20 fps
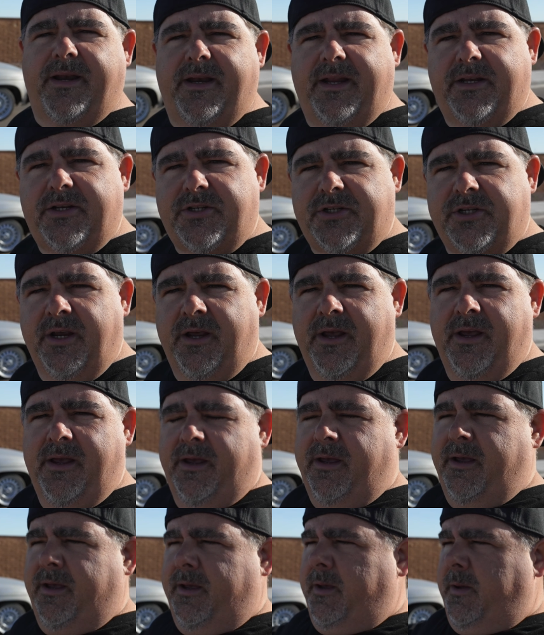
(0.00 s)
1 inch,
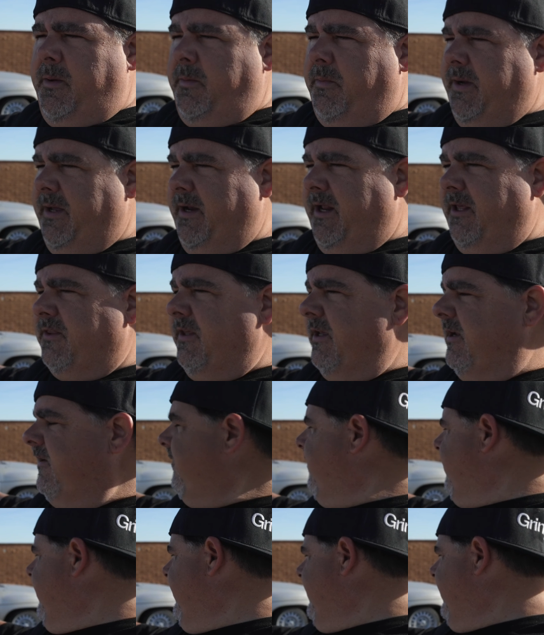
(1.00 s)
but I think
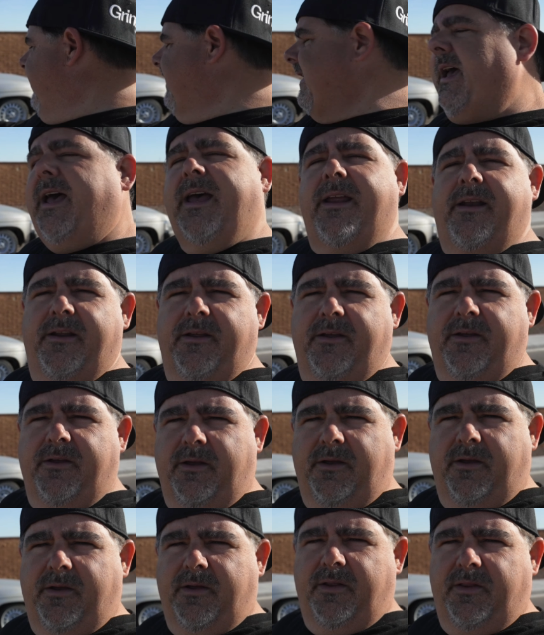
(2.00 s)
if we did that,
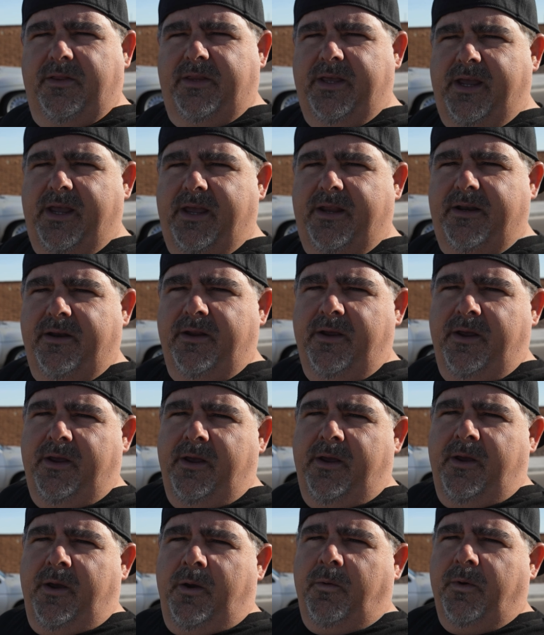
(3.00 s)
then
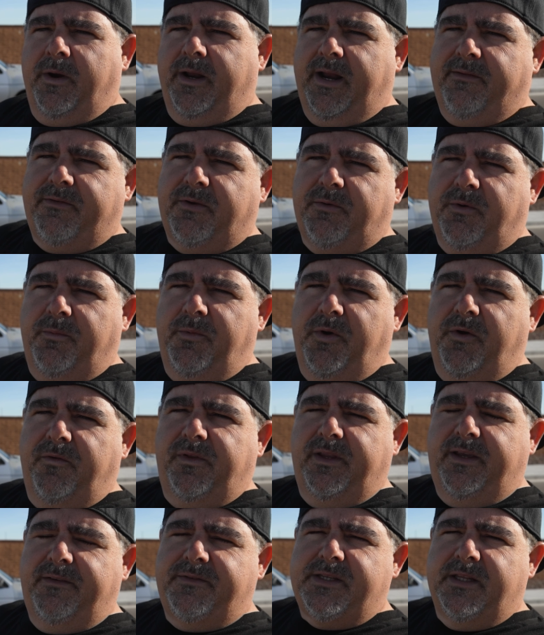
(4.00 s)
we're gonna have to
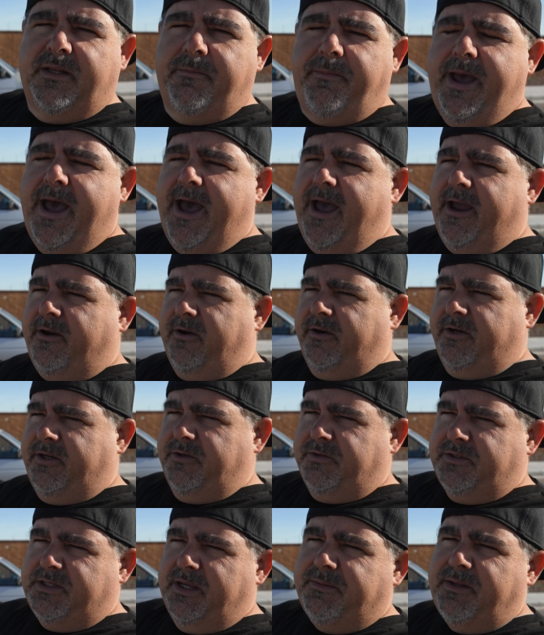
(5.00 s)
remove leaves in the back or
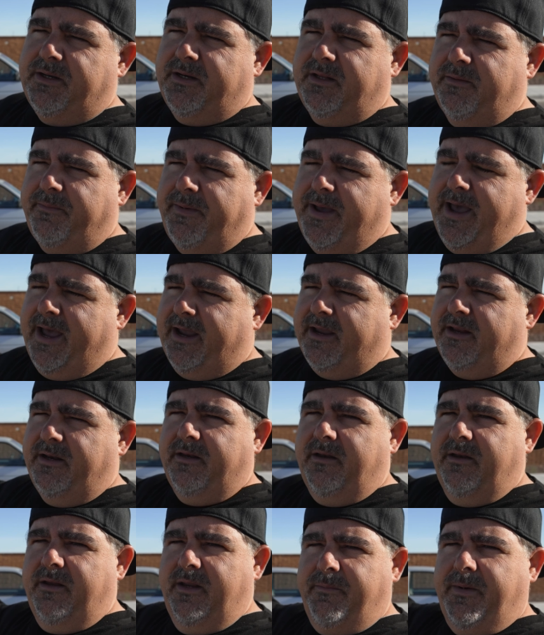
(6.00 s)
do something in the back,
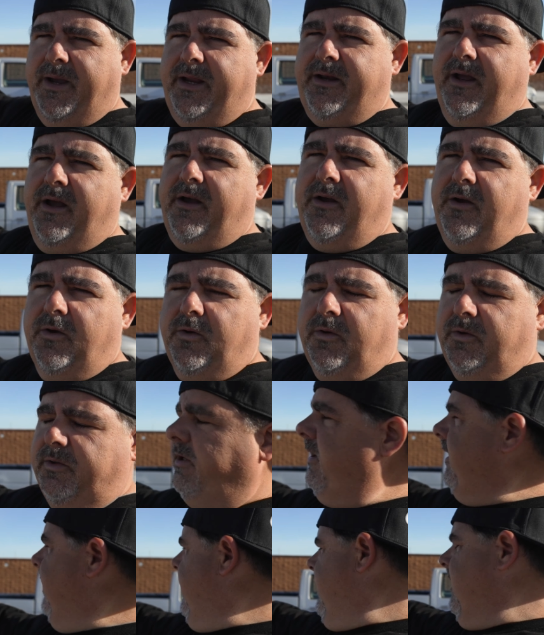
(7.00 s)
and it might not
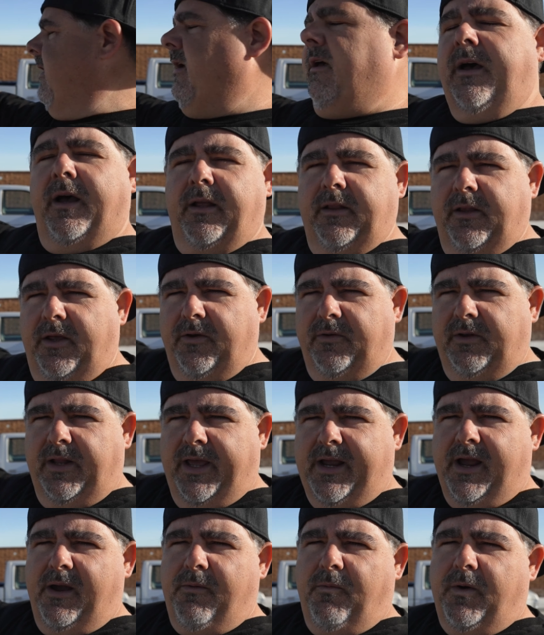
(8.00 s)
hold a load
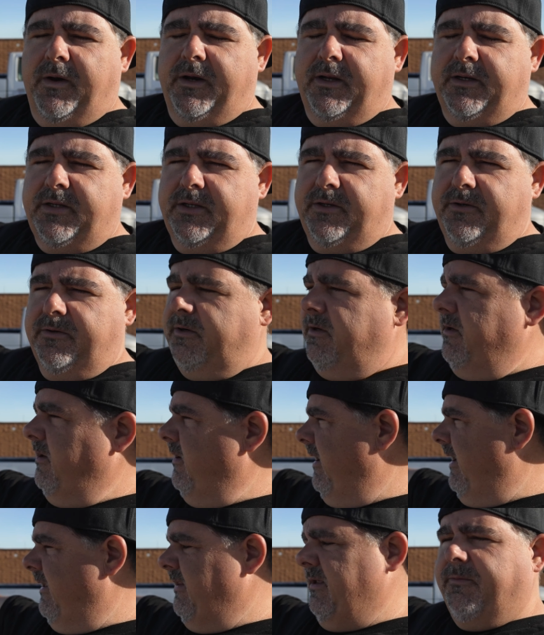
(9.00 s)
like I want it to,
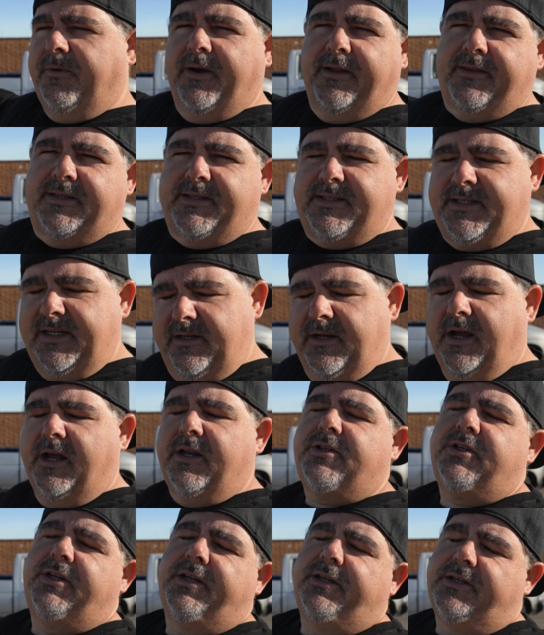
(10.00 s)
and then we'll have to
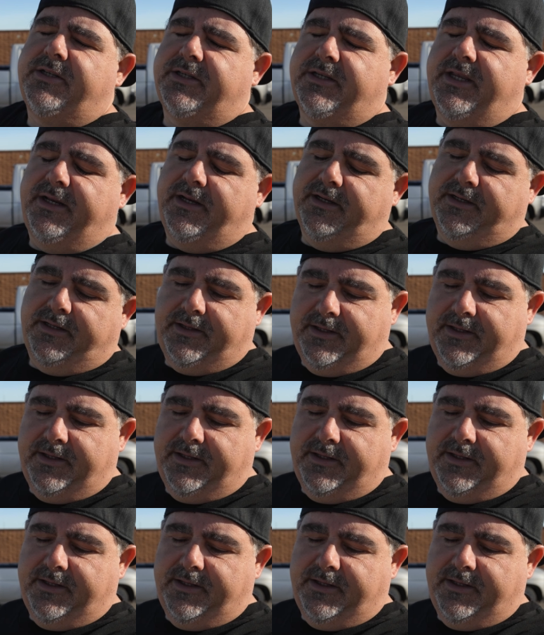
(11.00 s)
C-notch it and just get into